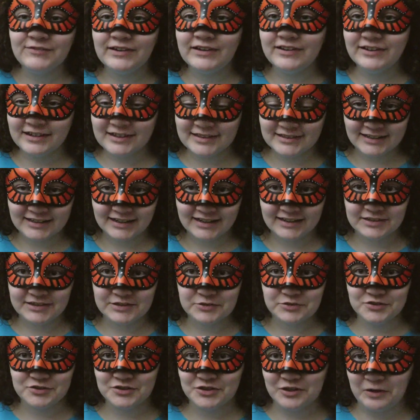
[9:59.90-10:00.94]
very excited to
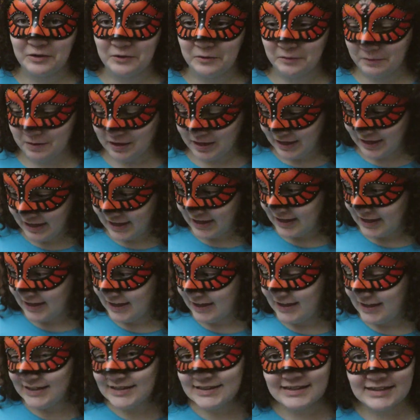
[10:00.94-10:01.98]
show
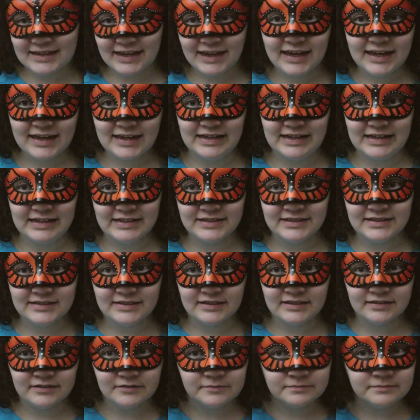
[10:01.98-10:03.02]
It
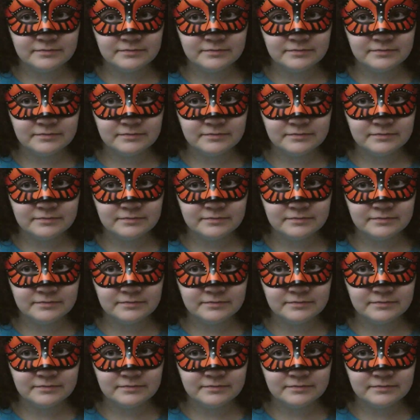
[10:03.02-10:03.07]
is